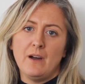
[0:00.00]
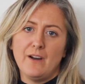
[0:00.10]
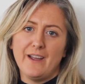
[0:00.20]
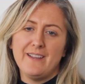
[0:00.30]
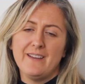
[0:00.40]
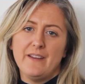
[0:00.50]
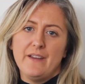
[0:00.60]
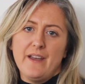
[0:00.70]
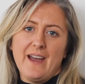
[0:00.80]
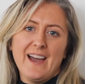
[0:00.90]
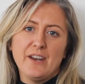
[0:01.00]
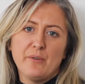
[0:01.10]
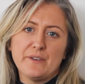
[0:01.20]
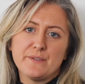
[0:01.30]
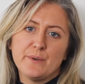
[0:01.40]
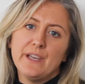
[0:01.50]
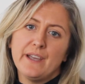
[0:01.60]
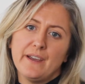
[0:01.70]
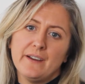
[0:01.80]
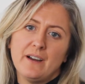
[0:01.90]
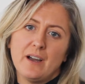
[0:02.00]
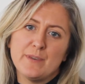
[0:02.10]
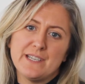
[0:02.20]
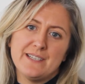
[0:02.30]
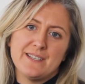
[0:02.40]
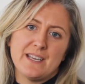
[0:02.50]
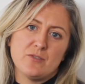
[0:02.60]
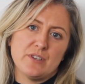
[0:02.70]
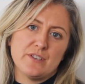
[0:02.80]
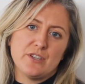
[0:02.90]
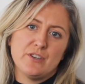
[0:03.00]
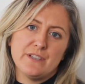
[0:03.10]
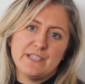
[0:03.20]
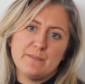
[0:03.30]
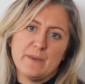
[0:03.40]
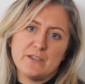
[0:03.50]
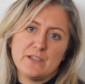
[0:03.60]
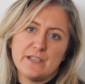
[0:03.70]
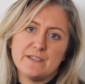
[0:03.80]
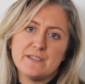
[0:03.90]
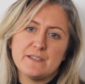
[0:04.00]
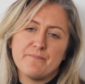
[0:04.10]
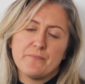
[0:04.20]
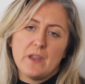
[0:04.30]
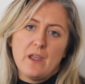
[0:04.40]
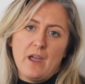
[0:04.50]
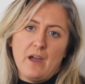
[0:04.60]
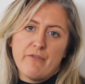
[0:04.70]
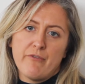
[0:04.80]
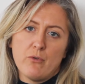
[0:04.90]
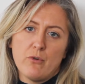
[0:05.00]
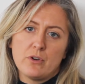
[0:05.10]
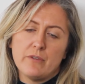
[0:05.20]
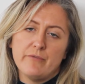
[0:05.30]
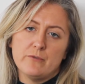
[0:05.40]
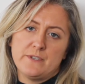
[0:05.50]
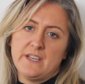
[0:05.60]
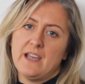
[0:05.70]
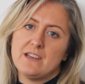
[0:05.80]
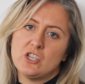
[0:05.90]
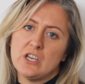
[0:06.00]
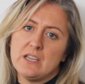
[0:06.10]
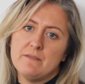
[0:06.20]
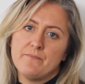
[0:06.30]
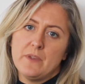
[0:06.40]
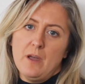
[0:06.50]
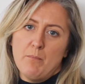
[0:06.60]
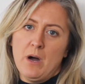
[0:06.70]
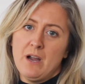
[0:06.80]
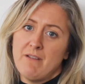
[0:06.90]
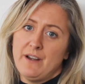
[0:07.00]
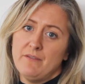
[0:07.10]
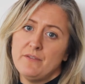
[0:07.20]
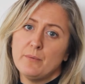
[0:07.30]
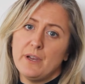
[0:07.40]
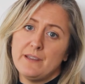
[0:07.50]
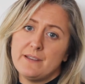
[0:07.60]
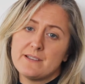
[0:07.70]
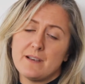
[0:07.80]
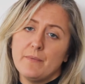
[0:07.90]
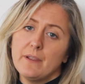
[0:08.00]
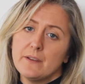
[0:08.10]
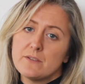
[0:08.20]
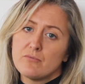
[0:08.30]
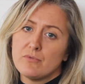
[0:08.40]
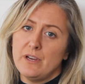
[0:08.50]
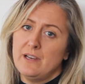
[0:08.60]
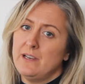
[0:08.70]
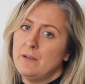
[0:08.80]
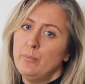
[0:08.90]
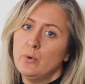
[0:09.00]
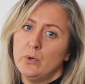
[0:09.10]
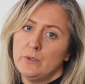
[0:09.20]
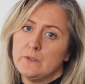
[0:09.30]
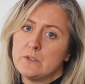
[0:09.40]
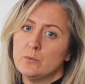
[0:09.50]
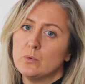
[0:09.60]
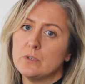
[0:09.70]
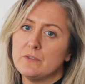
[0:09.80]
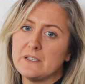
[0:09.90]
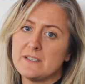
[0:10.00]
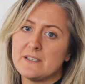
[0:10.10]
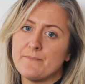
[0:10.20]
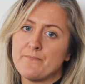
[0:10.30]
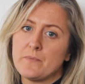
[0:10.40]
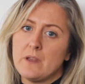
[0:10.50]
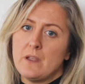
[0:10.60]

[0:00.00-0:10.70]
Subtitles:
Hi, Anna Russell here. I'm a data-centric security specialist for Comforte AG. My rant of the week is something that's really important to all of us.